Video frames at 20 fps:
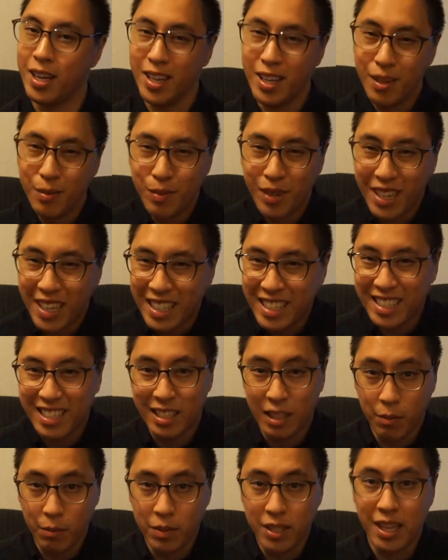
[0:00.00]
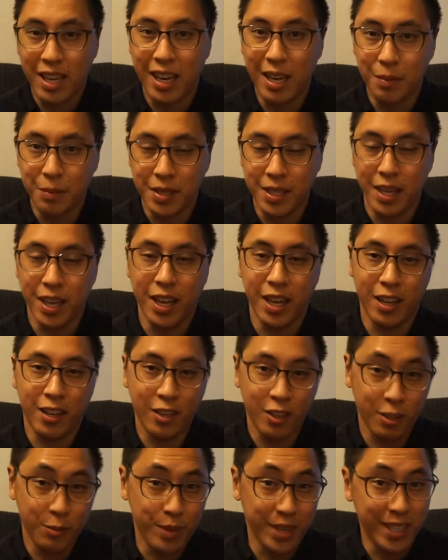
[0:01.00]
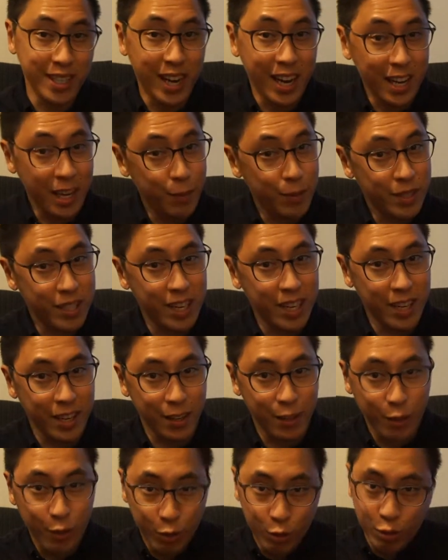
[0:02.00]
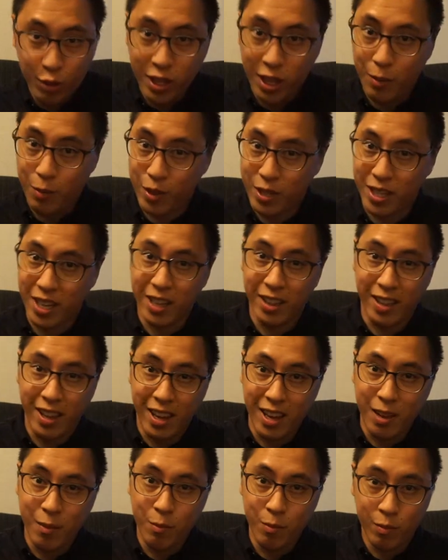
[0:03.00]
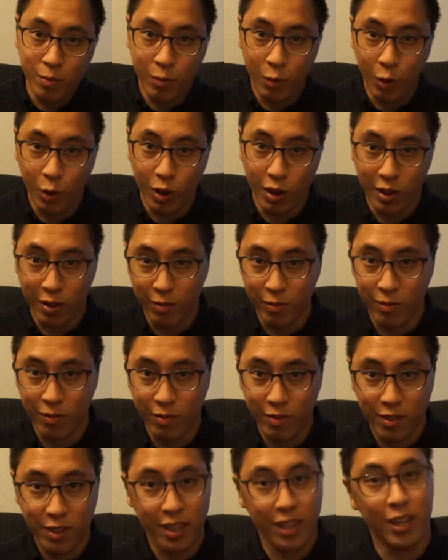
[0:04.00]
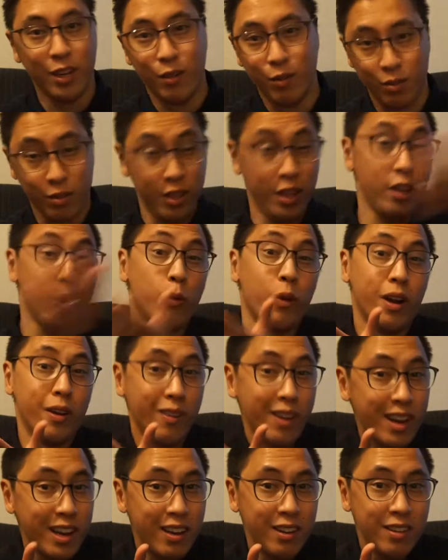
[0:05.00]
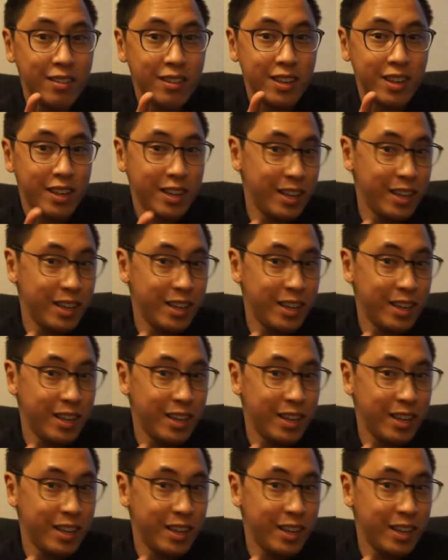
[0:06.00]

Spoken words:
But sometimes it could be 90% you, 10% them, or the other way around.